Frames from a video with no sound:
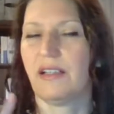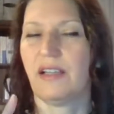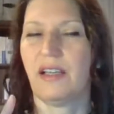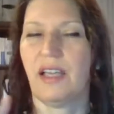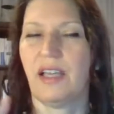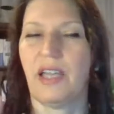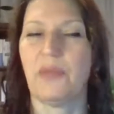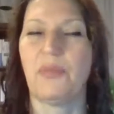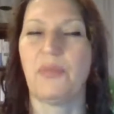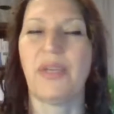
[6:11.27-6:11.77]

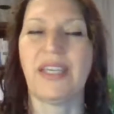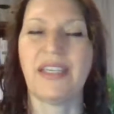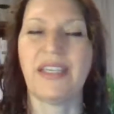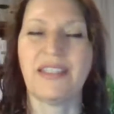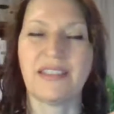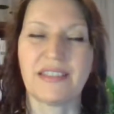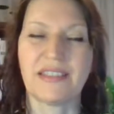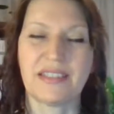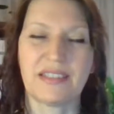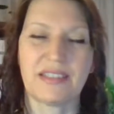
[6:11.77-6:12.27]
and
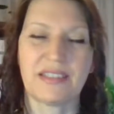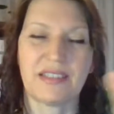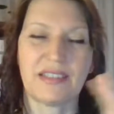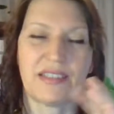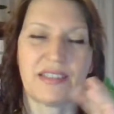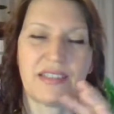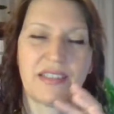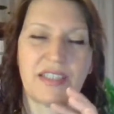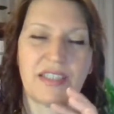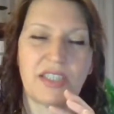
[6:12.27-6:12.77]
peace
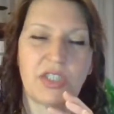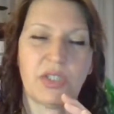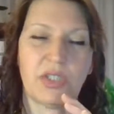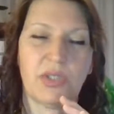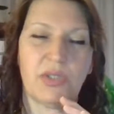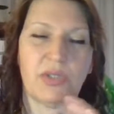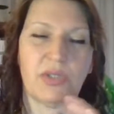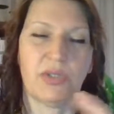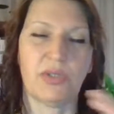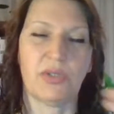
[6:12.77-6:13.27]

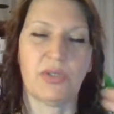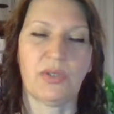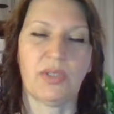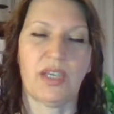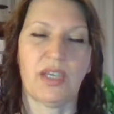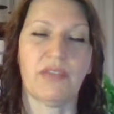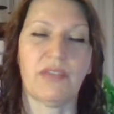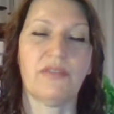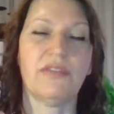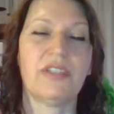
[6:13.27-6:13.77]
to
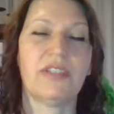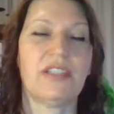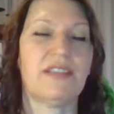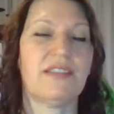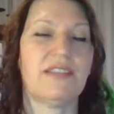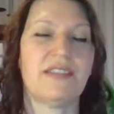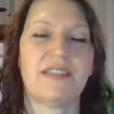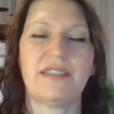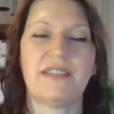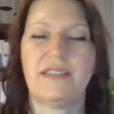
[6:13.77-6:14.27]
every
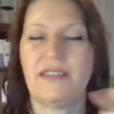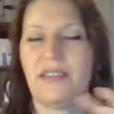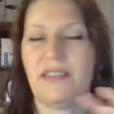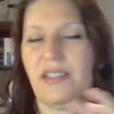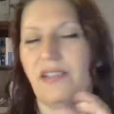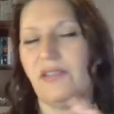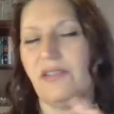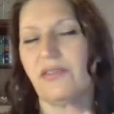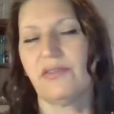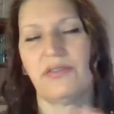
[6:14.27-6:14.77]

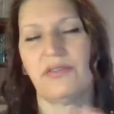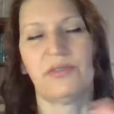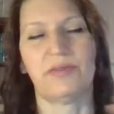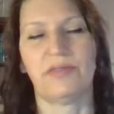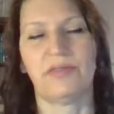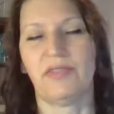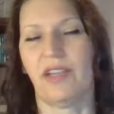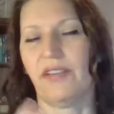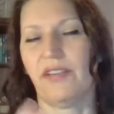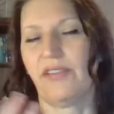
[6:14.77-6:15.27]
single form
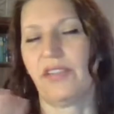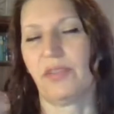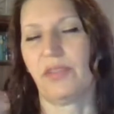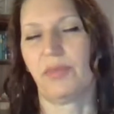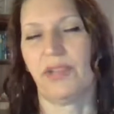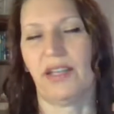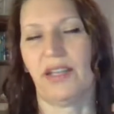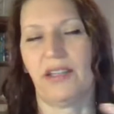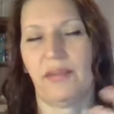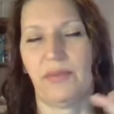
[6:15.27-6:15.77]
of life on the
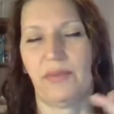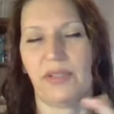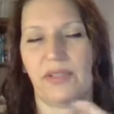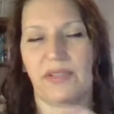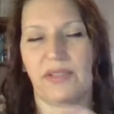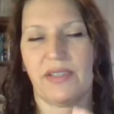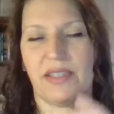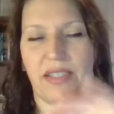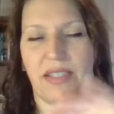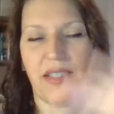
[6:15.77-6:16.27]
planet?
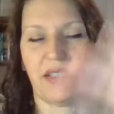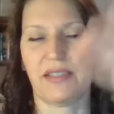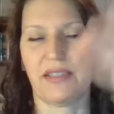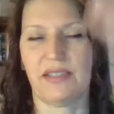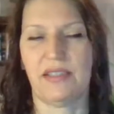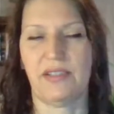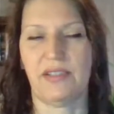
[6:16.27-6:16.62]
Because,